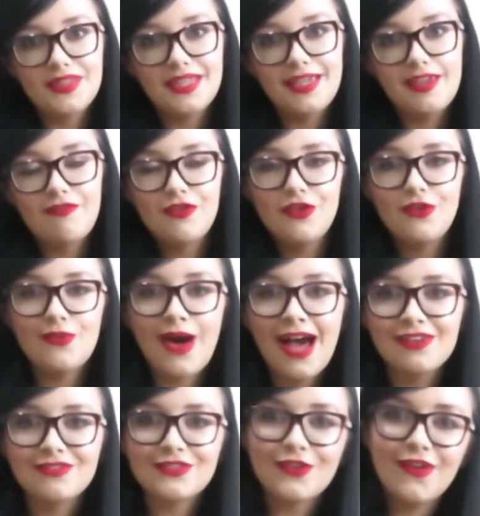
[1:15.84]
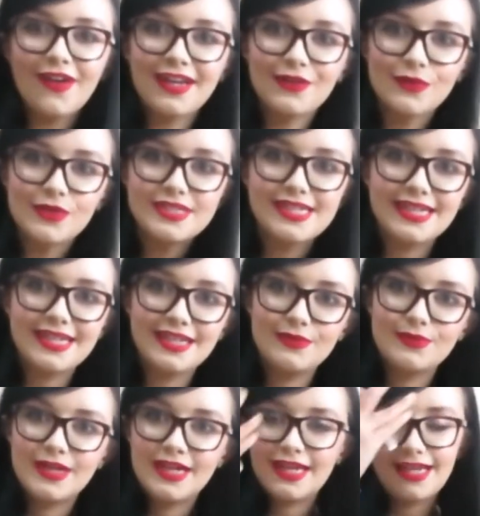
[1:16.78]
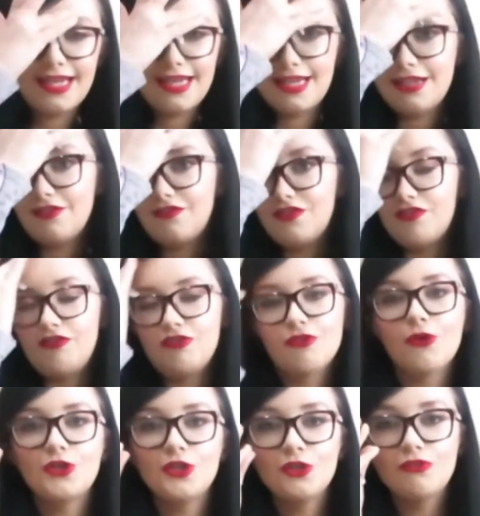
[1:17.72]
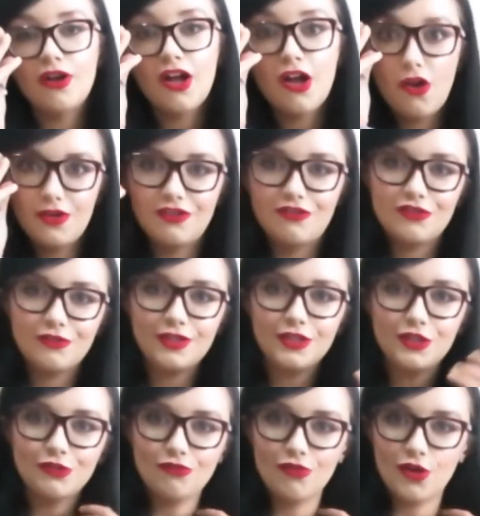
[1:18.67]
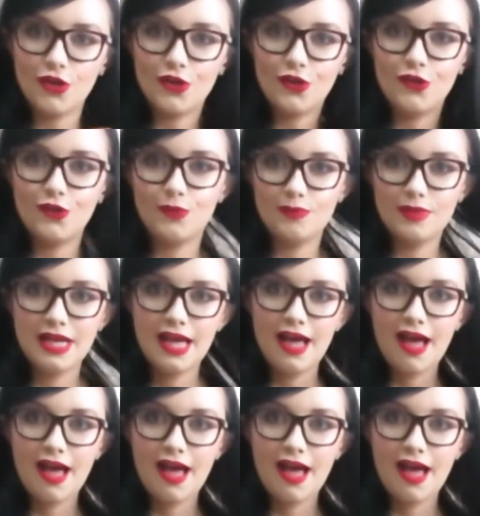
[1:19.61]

if you haven't got anyone to eat with, if you're on your own, if you're in your room,